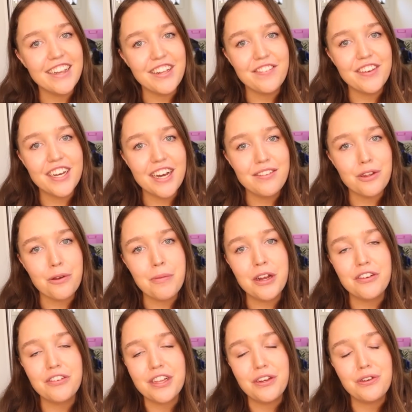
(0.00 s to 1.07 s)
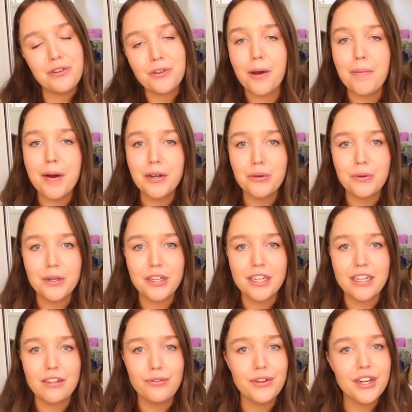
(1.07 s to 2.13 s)
love you guys so much. Thank you so much for
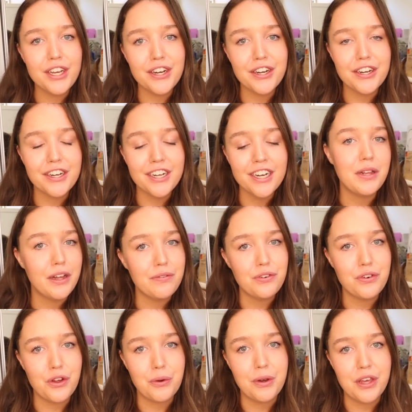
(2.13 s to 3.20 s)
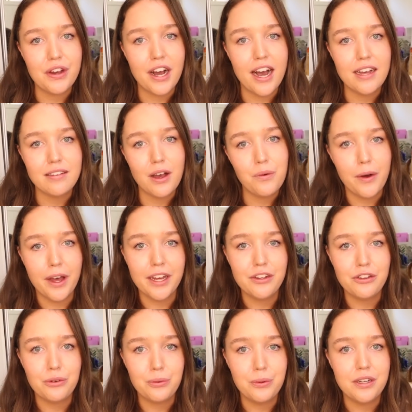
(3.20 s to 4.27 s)
watching this video. I would love to know what you guys are
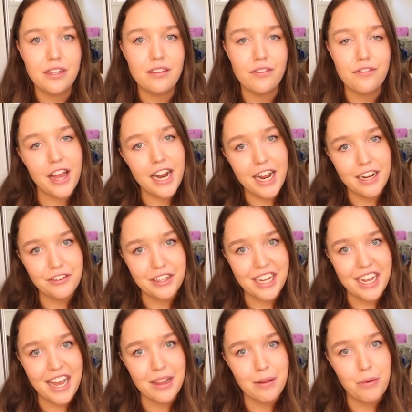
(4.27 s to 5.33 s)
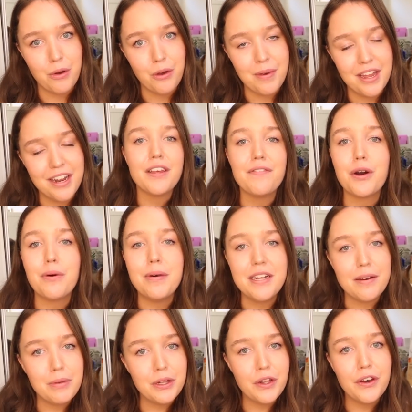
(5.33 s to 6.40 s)
working towards financially at the moment. Leave a comment
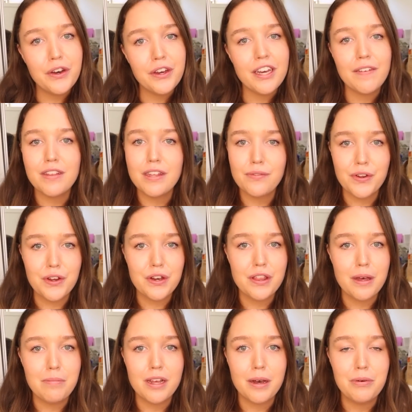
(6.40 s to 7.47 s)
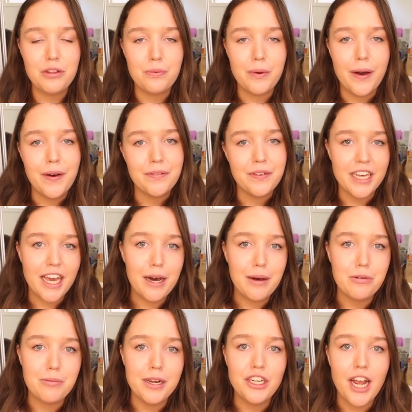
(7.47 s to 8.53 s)
down below. Give this video a thumbs up as well. It really
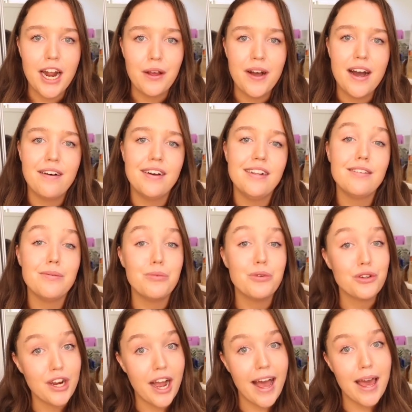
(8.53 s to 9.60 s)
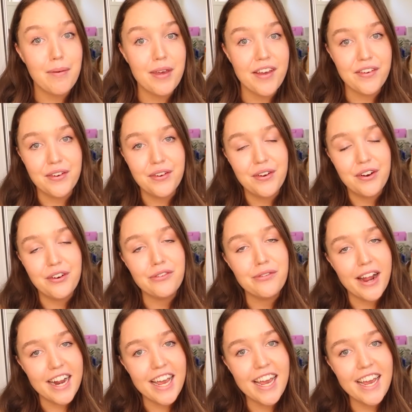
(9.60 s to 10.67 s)
helps my channel out and subscribe if you're not
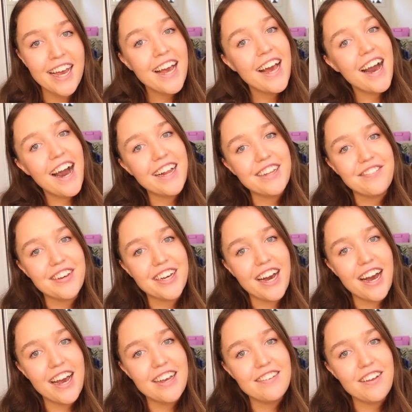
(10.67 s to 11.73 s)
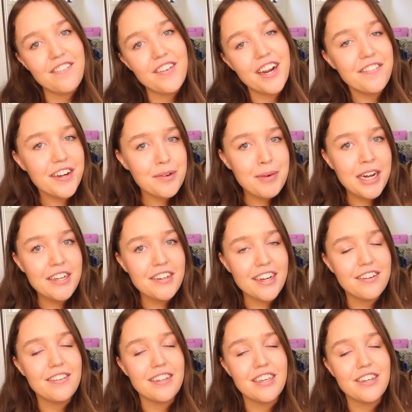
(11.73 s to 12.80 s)
already. I love you guys very, very much
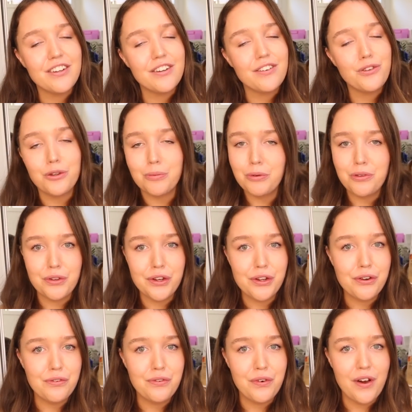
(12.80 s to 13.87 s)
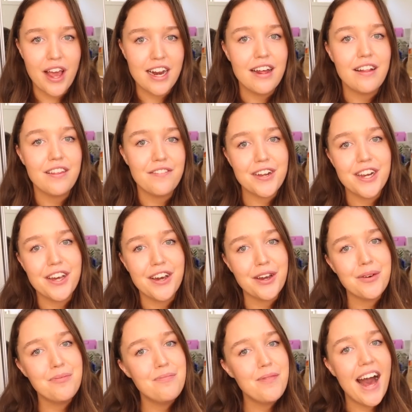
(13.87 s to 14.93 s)
and I'll see you super soon for another
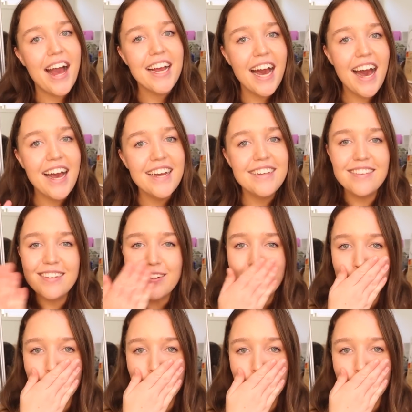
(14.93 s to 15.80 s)
video. Bye guys.